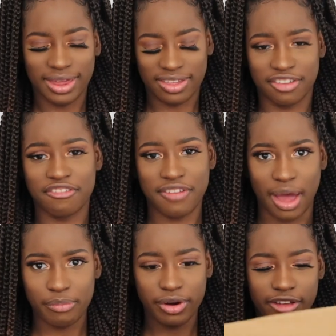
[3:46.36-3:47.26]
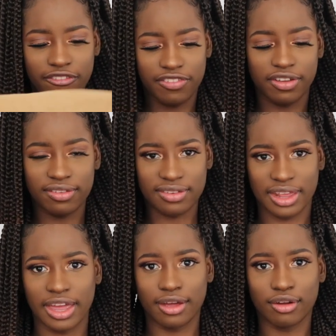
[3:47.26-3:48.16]
but like the fabric feels
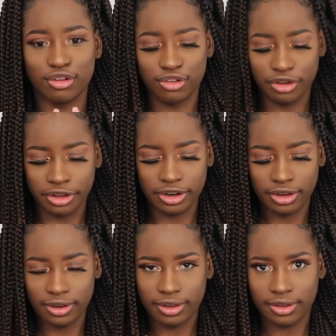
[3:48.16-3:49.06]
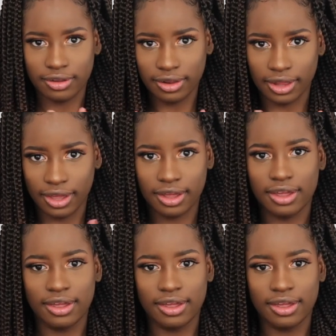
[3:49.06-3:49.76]
like good. Like